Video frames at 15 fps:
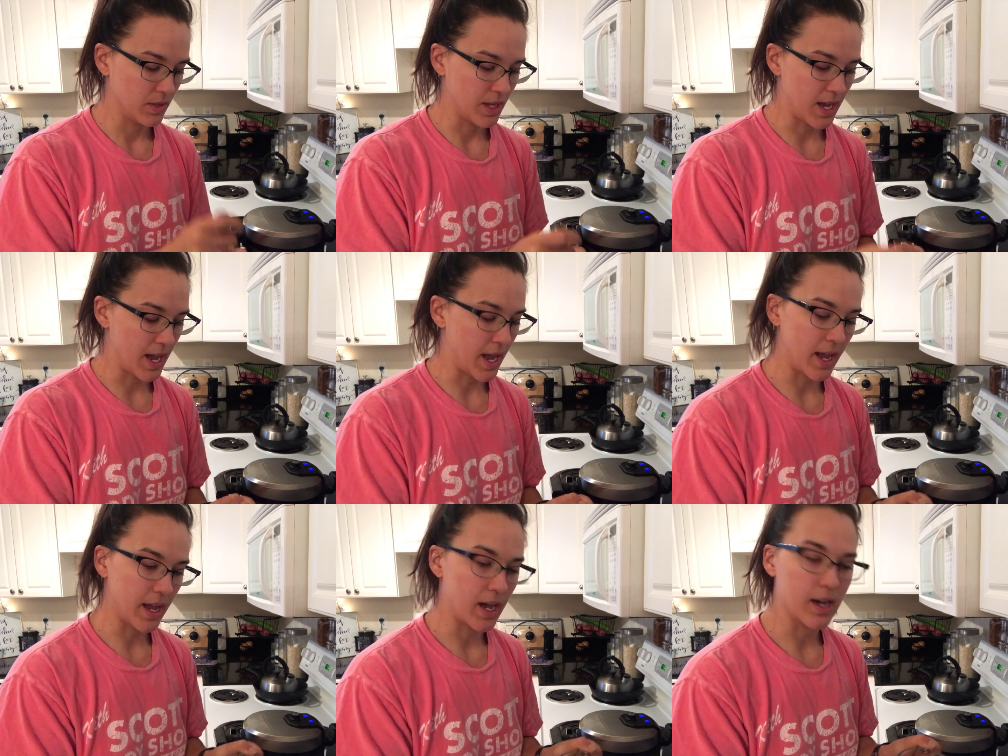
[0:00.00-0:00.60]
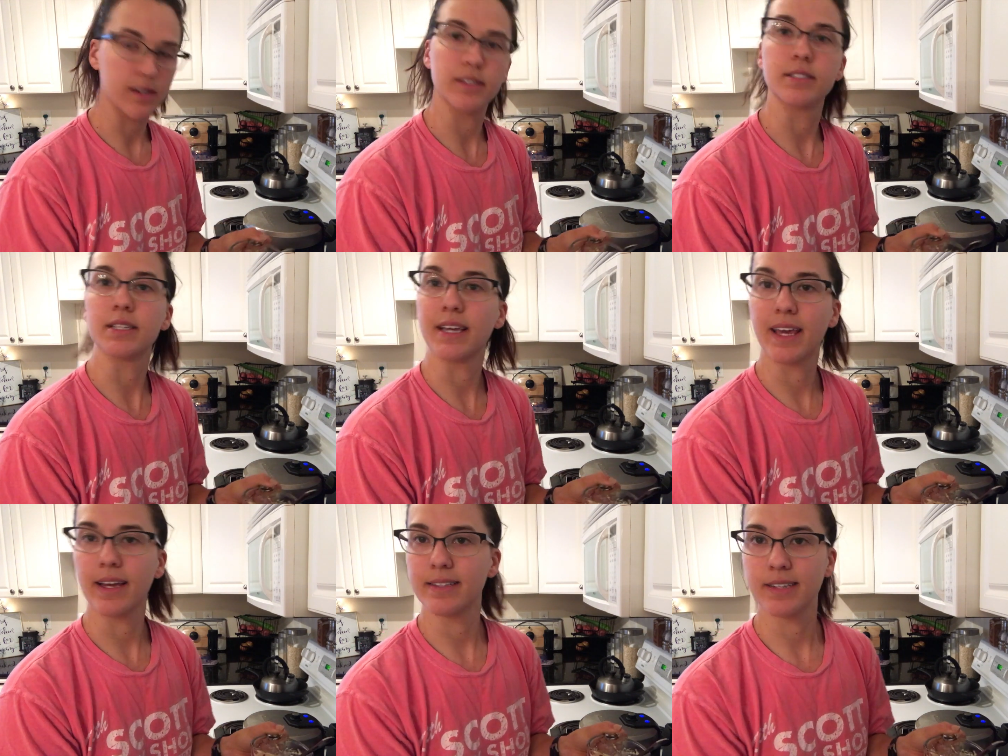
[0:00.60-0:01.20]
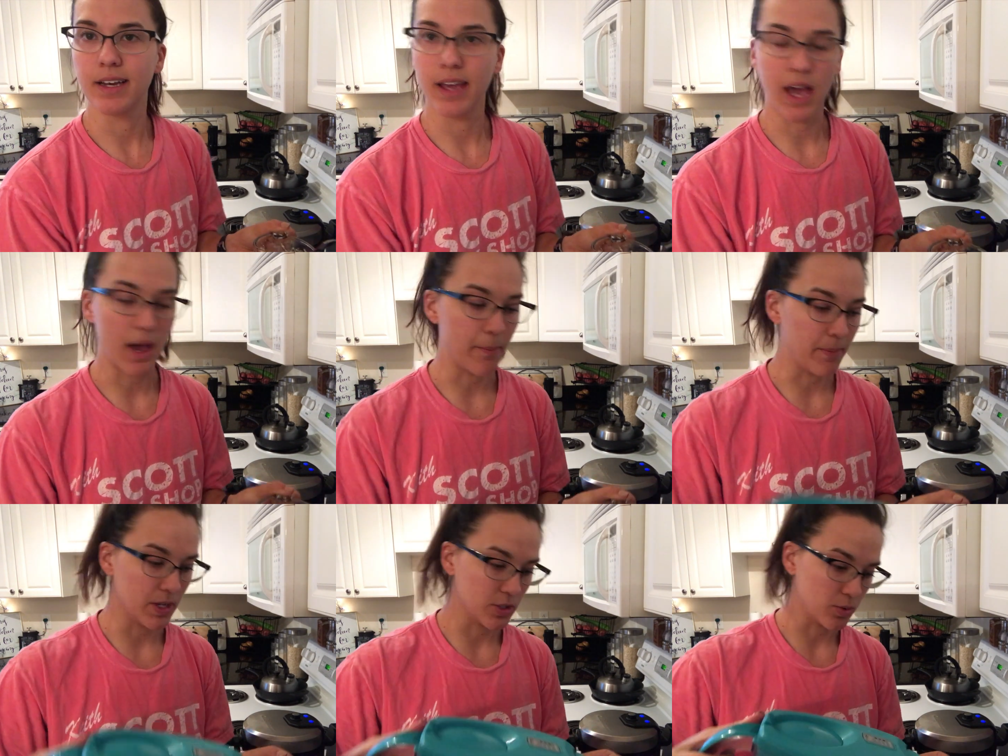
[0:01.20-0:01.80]
I honestly can't tell you how
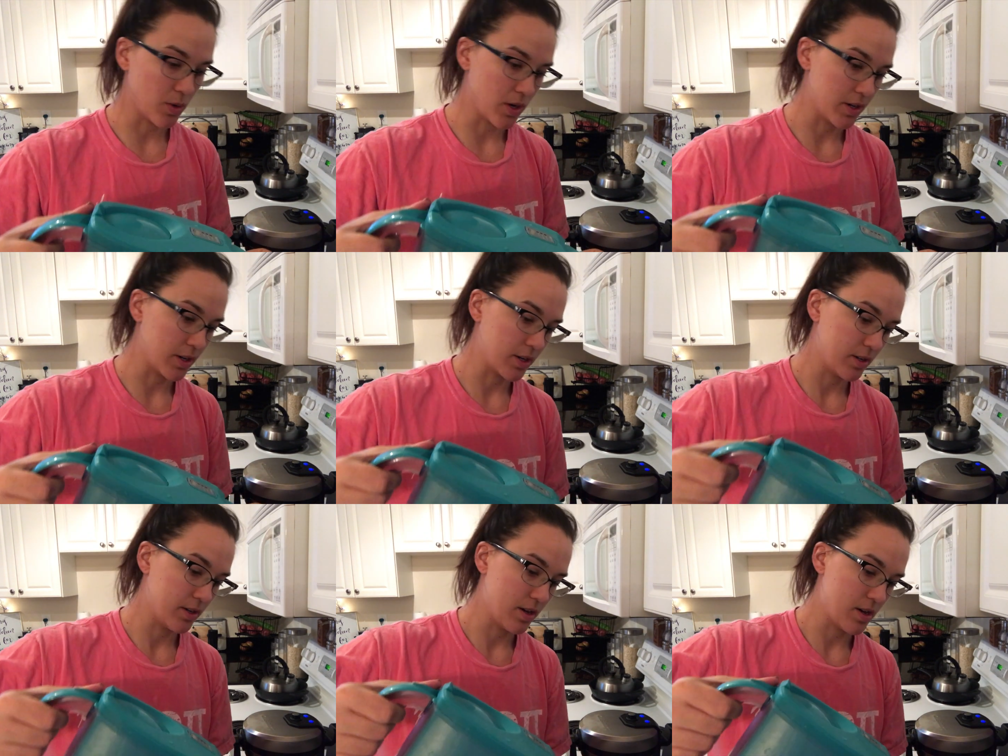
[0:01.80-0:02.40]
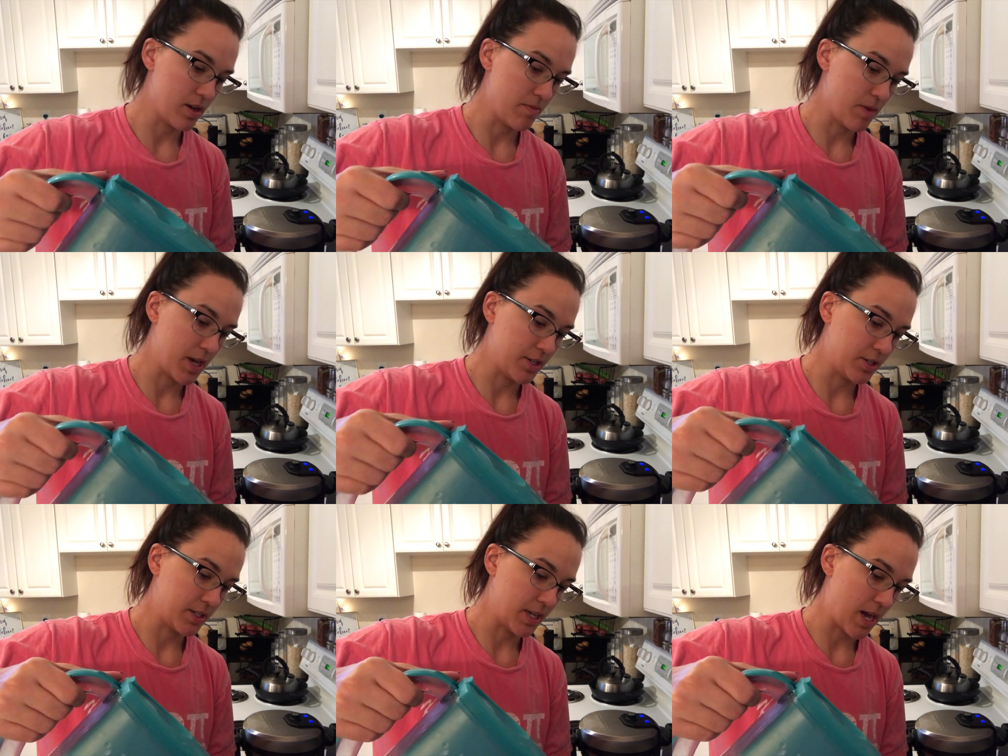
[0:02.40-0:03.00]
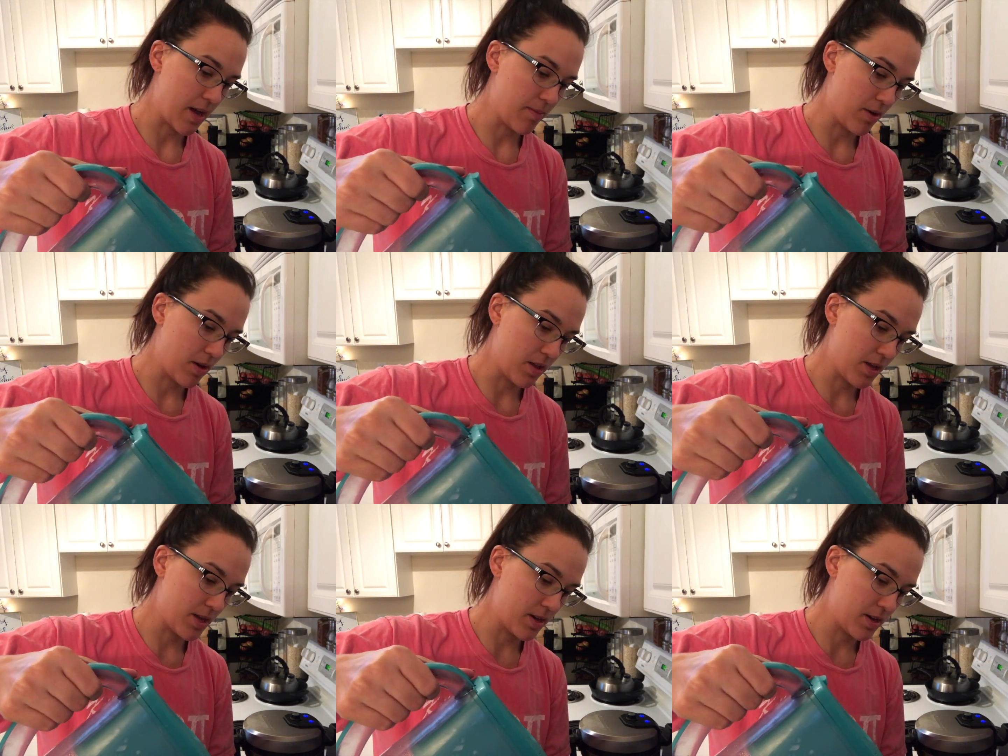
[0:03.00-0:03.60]
much water. I just
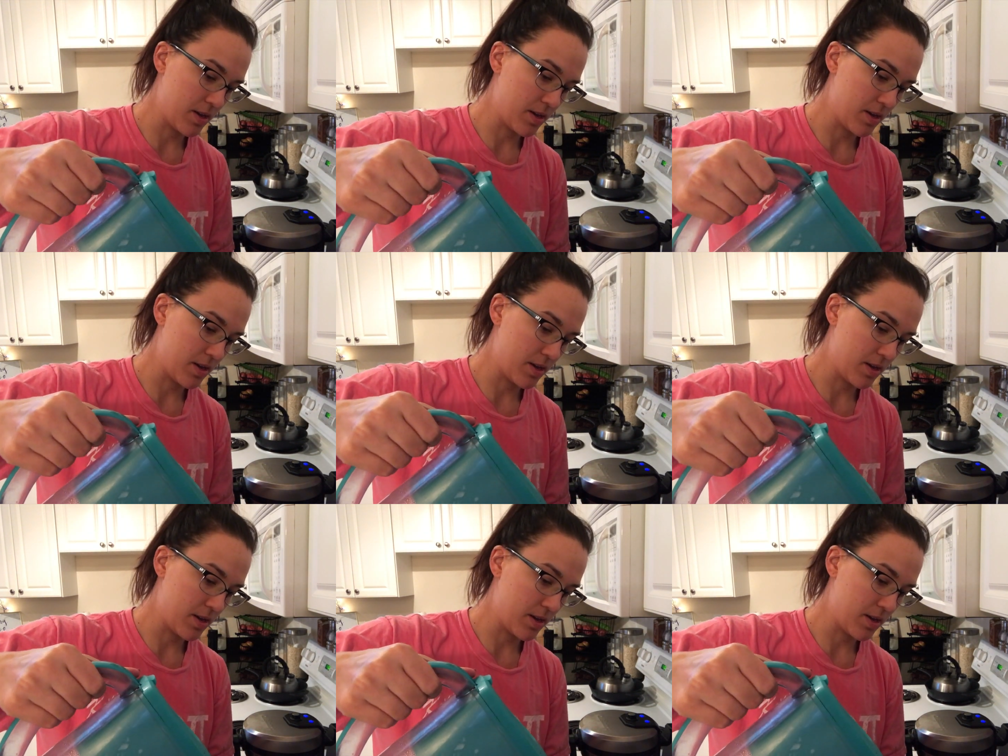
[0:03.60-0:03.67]
eyeball it.